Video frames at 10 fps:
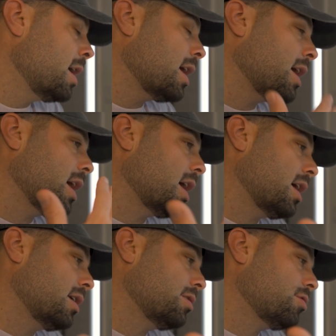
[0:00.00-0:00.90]

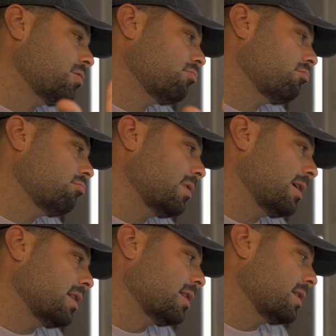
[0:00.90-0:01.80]
And
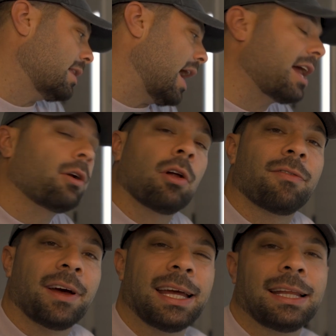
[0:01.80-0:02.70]
I don't know if
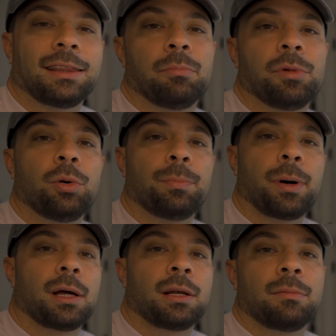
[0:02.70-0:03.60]
I hit the mute
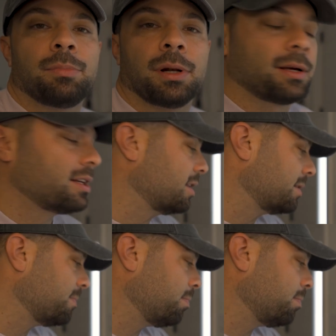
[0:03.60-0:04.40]
button, but the